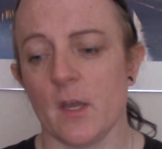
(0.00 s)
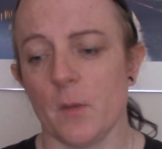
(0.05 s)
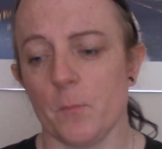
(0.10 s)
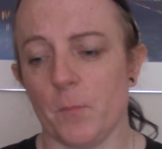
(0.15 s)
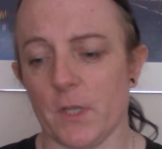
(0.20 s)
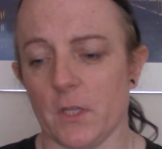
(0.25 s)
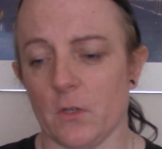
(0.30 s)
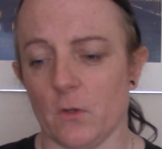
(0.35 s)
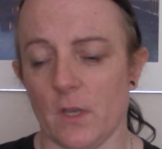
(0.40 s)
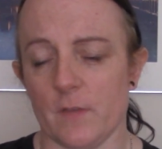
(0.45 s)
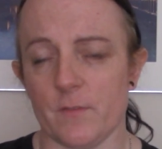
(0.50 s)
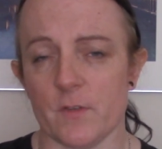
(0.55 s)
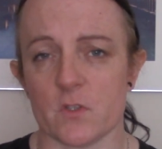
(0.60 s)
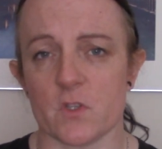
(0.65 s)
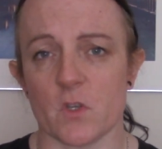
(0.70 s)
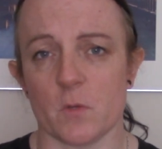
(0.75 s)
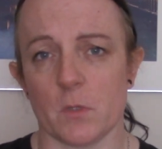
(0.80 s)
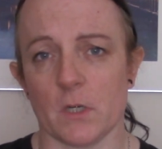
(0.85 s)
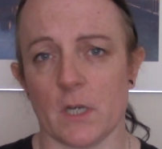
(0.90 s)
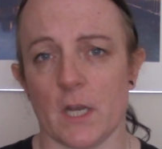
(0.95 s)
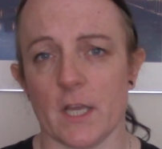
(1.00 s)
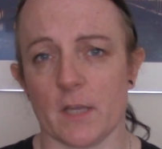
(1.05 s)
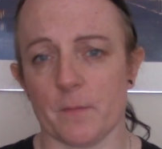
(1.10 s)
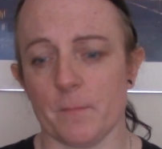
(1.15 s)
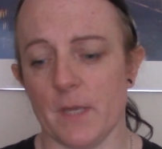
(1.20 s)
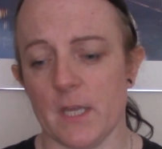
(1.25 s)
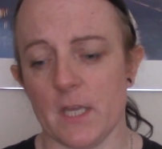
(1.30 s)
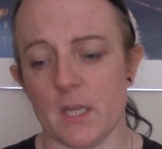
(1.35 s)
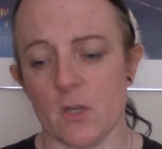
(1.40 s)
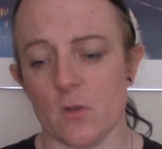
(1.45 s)
But, you know, if you're someone like
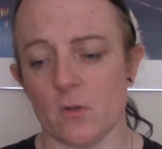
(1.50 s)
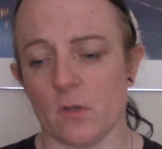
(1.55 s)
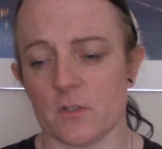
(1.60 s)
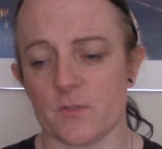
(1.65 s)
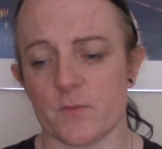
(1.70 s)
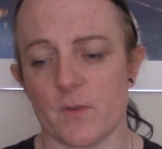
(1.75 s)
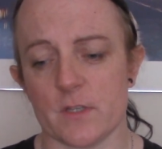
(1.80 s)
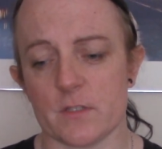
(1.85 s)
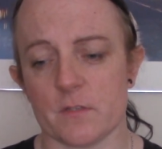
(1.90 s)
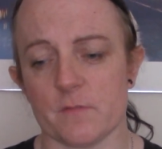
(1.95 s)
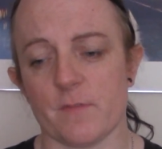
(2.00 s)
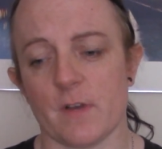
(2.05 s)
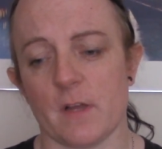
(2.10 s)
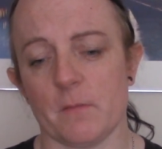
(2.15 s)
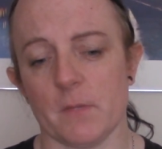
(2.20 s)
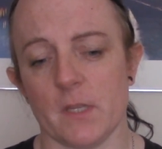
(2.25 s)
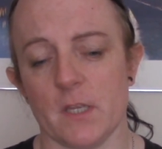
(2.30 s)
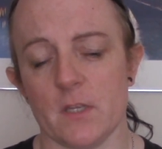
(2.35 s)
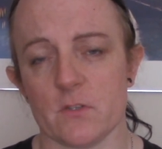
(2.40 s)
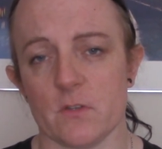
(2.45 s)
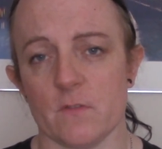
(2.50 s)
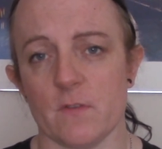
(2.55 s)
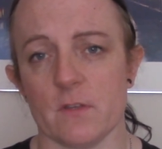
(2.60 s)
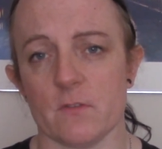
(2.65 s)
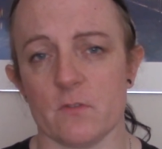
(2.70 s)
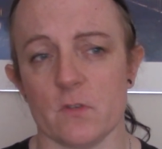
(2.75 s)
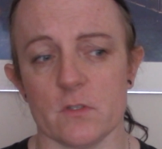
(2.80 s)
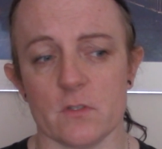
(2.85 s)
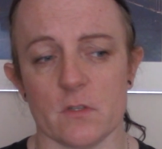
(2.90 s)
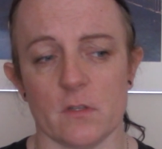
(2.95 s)
me who lost friends and family years of
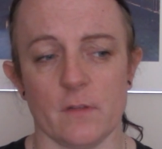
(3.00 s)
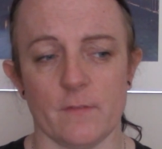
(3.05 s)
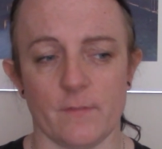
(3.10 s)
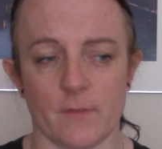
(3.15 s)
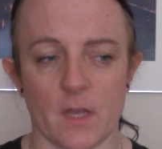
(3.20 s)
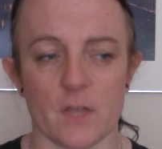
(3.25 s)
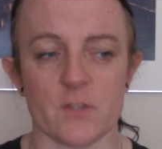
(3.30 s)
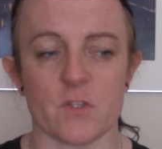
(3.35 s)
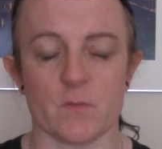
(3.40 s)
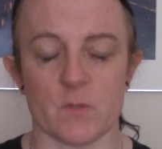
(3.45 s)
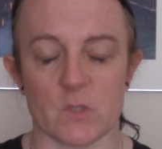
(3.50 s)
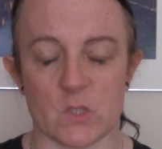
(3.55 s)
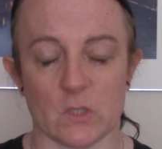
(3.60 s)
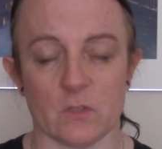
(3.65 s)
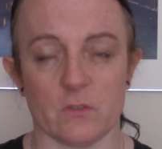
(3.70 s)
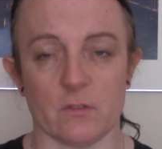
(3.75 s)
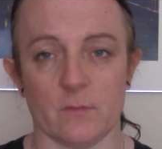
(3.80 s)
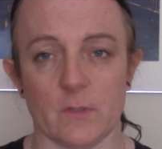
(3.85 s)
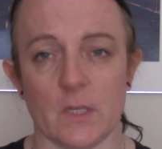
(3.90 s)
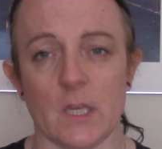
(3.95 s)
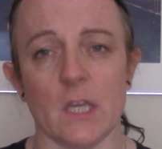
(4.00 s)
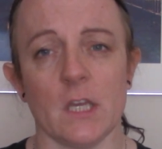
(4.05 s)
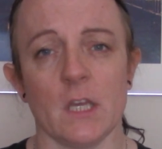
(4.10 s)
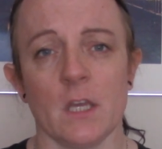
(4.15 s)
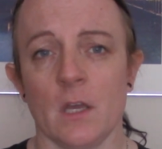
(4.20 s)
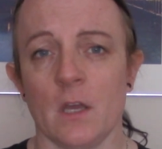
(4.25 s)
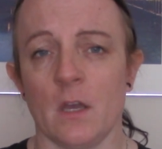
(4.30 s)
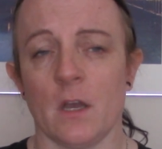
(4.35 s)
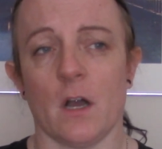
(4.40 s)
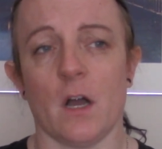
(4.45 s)
it, as a result of it,
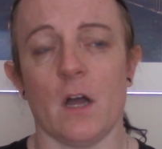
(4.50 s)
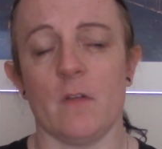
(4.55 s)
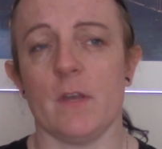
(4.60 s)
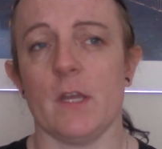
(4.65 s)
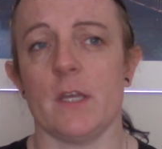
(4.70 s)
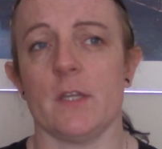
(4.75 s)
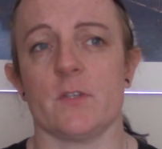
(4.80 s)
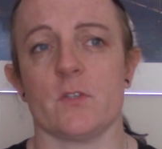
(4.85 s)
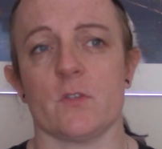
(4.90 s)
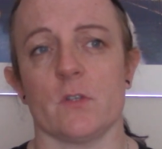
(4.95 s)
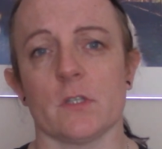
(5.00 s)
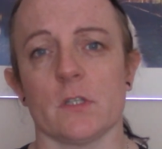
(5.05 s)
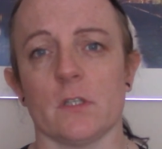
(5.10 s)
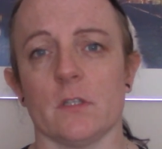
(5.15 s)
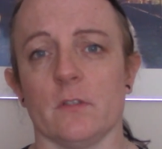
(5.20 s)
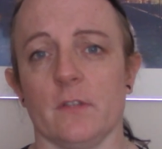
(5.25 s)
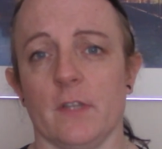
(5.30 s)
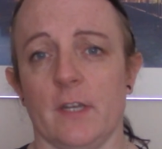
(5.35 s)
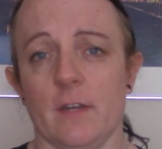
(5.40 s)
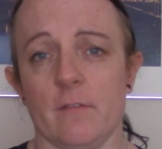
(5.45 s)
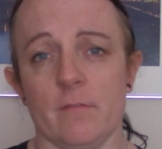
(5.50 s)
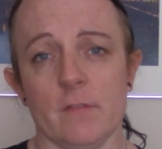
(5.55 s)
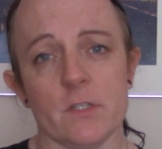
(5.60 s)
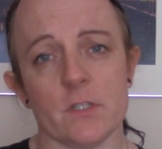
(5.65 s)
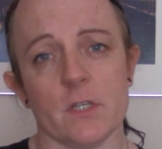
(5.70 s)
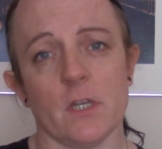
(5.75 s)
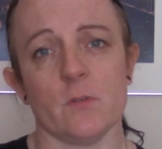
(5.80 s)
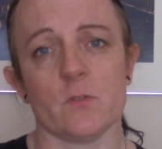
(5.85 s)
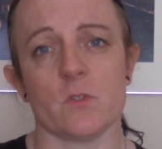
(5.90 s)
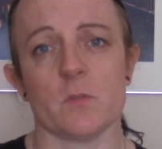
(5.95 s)
I really struggled. And in
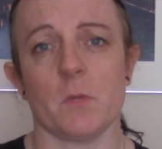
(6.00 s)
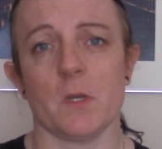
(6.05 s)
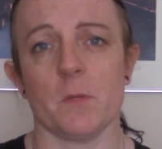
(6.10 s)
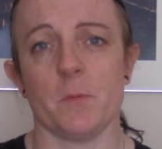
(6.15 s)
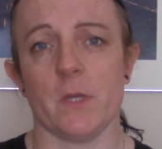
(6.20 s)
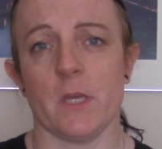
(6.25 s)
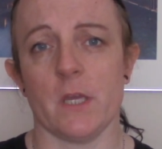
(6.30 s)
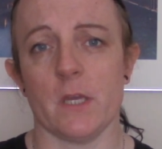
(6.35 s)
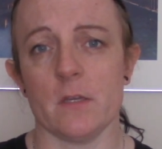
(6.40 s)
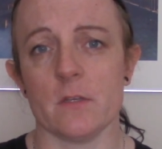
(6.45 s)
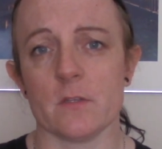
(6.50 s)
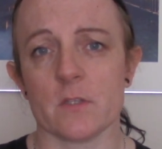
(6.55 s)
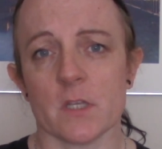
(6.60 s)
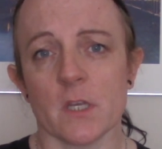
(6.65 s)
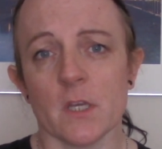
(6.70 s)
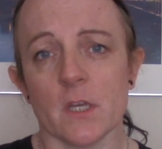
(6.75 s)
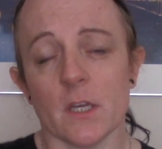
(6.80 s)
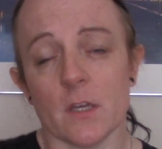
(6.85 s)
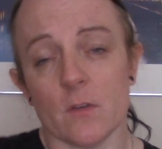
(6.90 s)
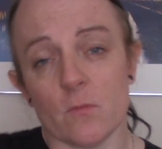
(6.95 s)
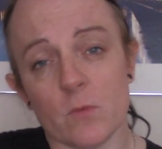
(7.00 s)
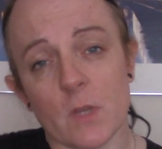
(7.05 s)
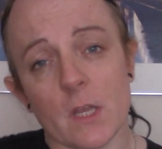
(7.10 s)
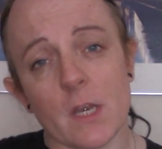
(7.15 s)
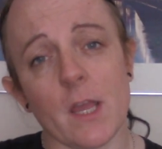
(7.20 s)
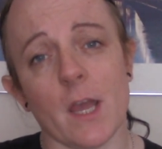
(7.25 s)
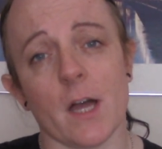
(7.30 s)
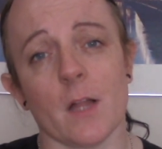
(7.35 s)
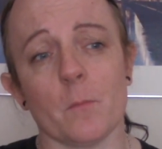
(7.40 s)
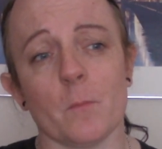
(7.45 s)
reaching out to my peers, it really
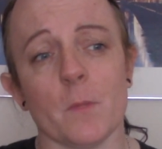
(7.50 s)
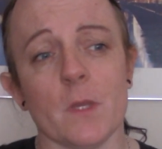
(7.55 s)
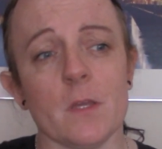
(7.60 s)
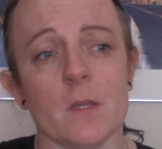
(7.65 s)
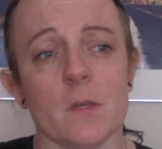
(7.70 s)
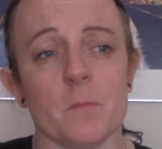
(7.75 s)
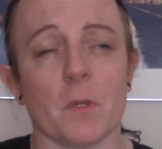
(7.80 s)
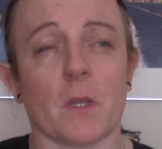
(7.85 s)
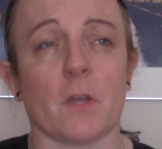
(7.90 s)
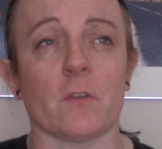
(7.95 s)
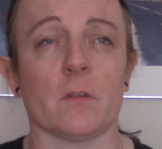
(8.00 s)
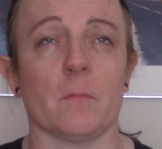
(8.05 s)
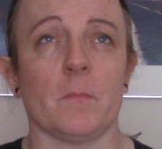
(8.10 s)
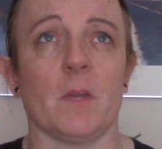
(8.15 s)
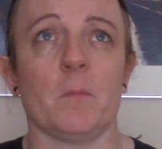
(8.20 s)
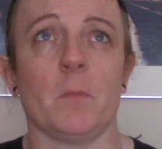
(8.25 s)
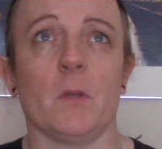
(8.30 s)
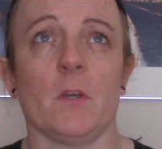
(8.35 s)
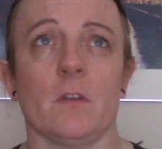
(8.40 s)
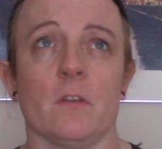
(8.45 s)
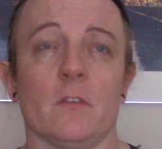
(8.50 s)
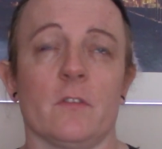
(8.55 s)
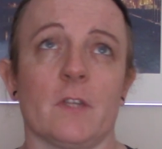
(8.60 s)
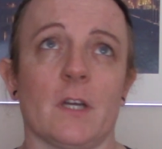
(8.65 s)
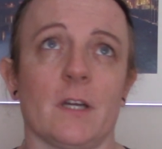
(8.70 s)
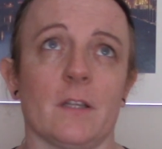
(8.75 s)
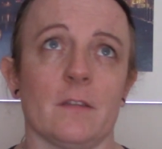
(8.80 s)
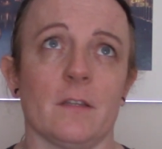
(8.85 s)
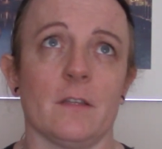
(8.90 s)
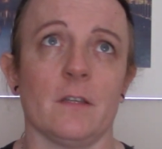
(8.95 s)
helped me, because it made me
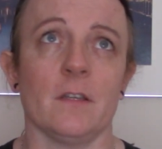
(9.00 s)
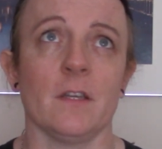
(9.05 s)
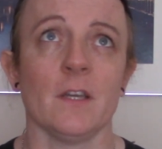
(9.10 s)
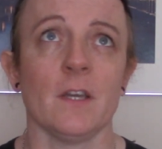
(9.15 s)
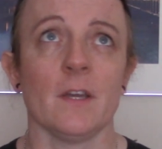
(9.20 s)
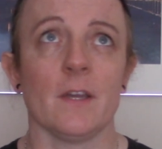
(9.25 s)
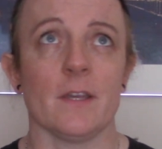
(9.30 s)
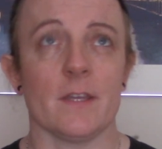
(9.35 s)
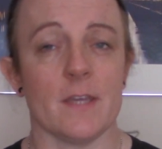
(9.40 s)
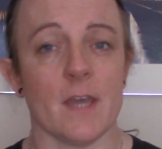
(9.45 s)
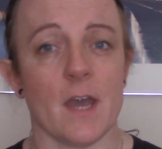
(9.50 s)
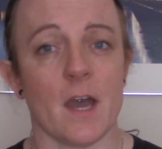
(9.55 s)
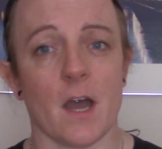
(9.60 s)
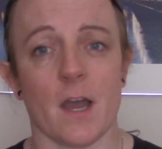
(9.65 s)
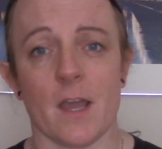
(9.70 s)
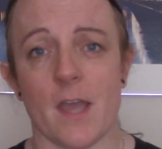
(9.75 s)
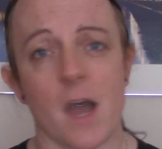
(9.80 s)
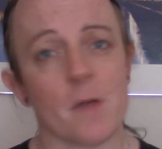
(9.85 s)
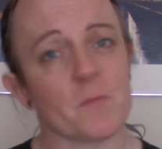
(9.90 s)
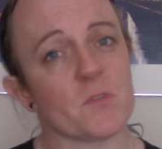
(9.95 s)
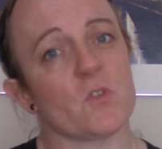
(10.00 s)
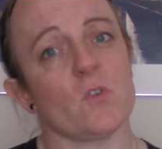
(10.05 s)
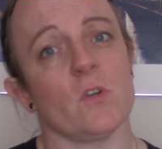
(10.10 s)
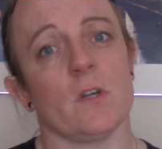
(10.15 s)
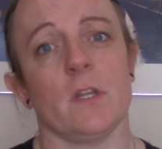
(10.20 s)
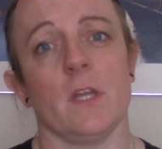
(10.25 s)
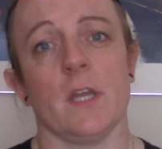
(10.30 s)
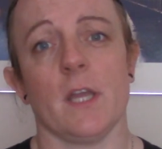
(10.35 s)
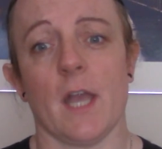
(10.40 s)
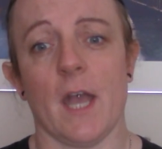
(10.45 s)
understand that, yeah, I am
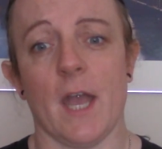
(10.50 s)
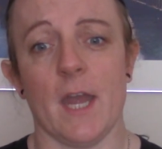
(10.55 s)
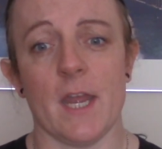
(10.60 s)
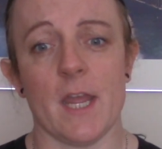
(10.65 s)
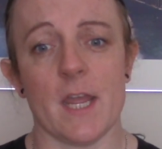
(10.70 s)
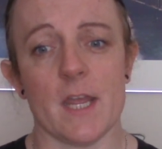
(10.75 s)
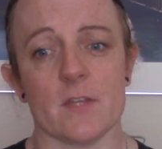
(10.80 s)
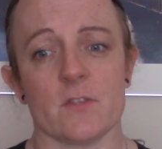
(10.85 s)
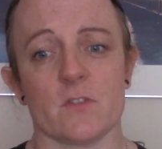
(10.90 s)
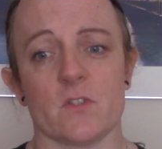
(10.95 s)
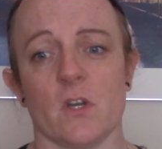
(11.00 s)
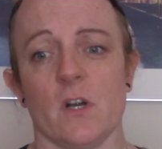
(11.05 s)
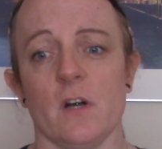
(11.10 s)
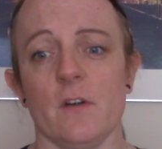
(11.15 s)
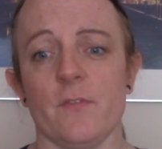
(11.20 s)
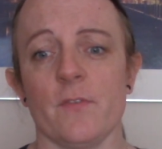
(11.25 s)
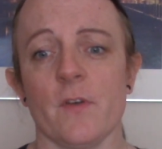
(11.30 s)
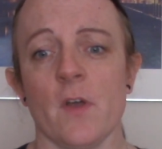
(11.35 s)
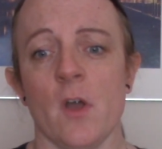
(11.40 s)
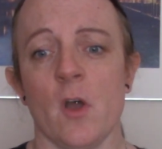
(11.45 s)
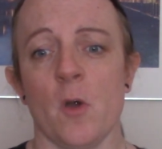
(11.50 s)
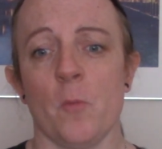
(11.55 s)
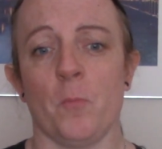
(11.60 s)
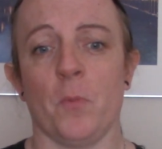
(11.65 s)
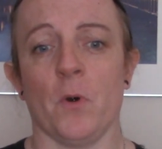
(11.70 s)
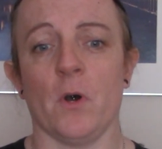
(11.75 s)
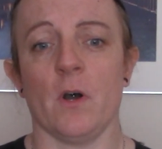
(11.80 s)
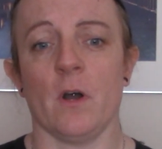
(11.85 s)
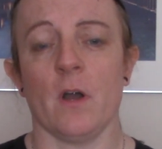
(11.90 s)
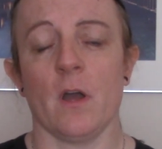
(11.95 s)
struggling and it is tough,
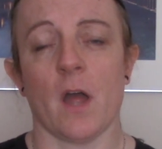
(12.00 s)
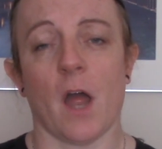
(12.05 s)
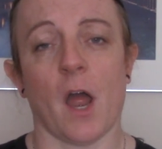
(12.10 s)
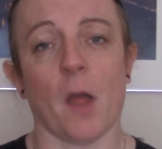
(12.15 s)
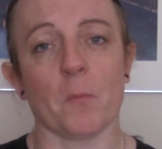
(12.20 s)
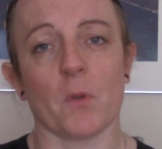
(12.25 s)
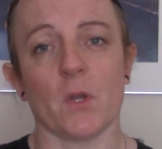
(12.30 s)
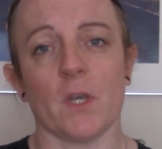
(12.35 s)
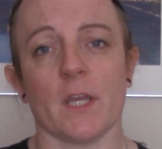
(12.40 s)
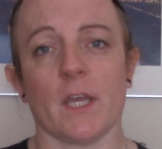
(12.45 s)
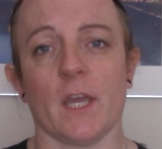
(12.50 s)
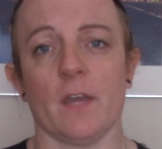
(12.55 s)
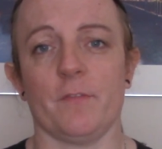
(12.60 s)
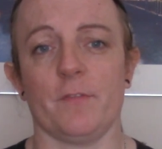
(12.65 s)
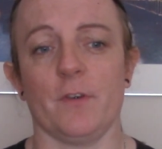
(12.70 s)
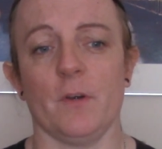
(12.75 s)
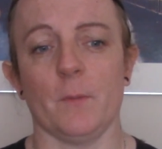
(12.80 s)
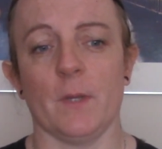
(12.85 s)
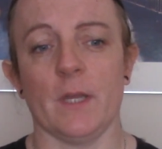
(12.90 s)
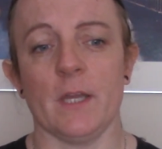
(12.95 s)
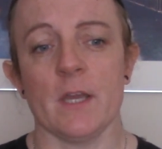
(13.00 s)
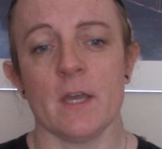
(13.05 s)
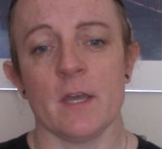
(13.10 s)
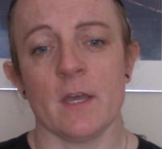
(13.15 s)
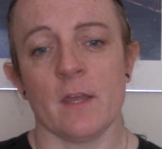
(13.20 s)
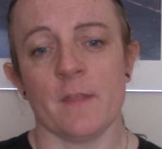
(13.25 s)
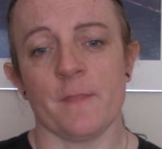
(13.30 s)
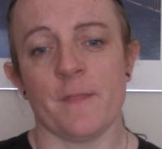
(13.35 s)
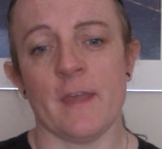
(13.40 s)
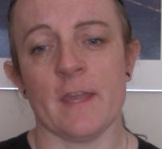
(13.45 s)
but I'm going to get through it.
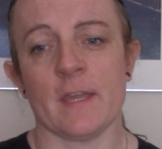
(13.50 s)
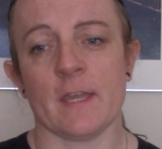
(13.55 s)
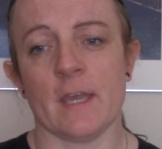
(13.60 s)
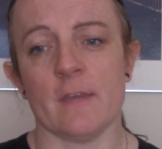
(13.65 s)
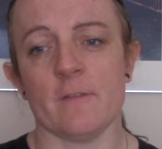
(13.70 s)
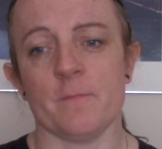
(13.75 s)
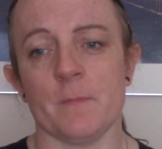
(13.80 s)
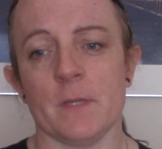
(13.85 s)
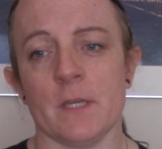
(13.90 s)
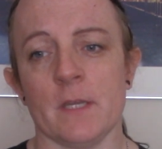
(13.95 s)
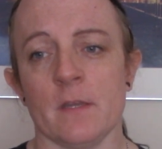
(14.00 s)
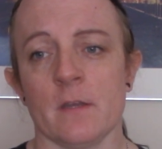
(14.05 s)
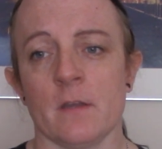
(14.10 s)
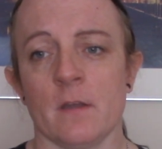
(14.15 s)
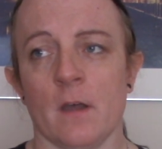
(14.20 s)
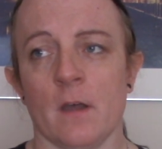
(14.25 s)
They gave me